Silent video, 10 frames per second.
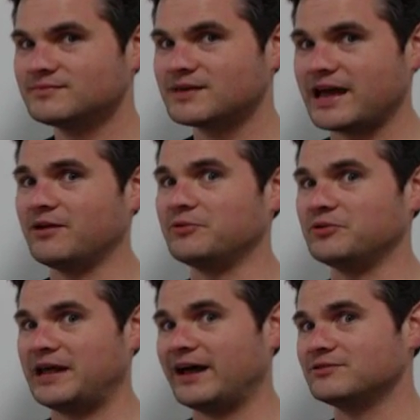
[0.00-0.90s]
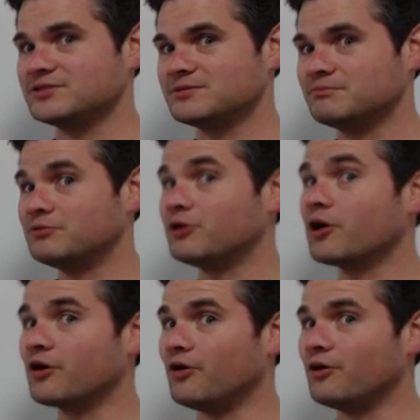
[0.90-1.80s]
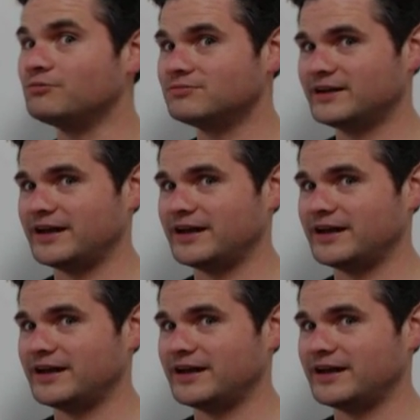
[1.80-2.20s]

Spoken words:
countable nouns, plural